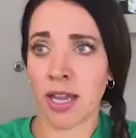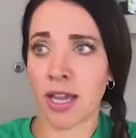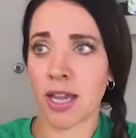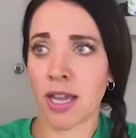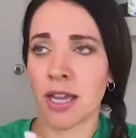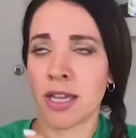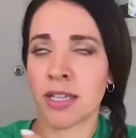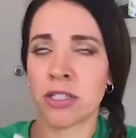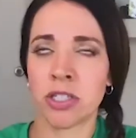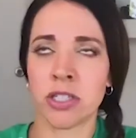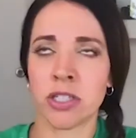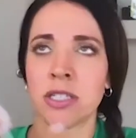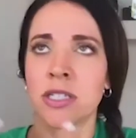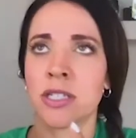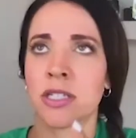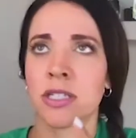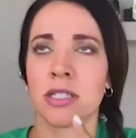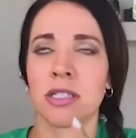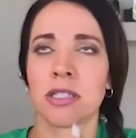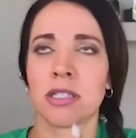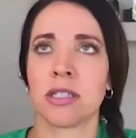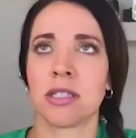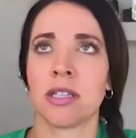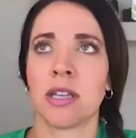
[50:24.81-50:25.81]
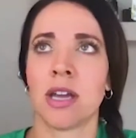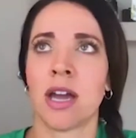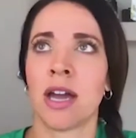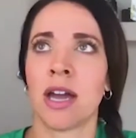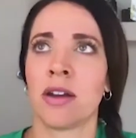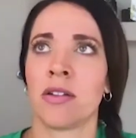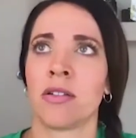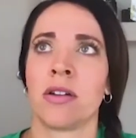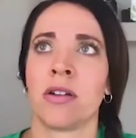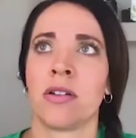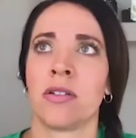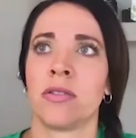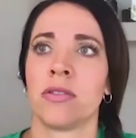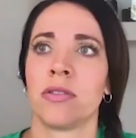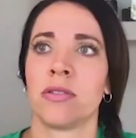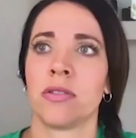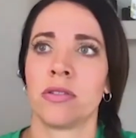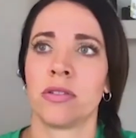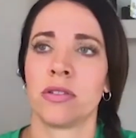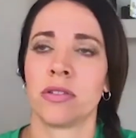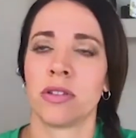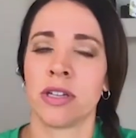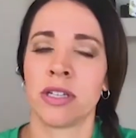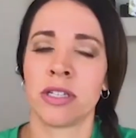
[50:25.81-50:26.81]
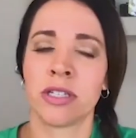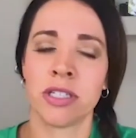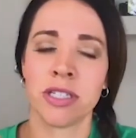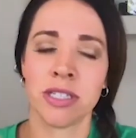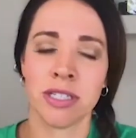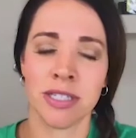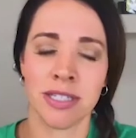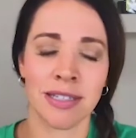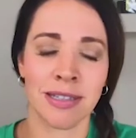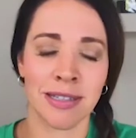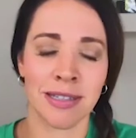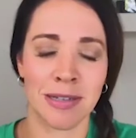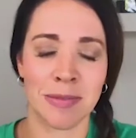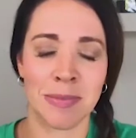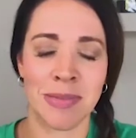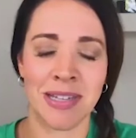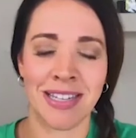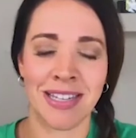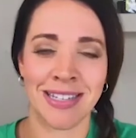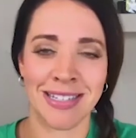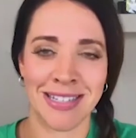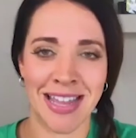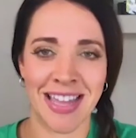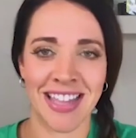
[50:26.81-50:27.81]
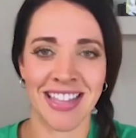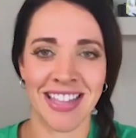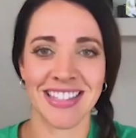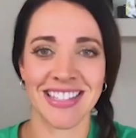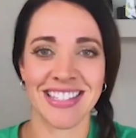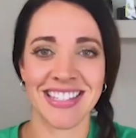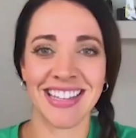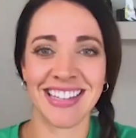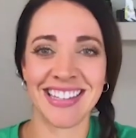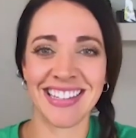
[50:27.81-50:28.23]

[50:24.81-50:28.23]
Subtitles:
it's just, I don't know. It's just a little bit intense.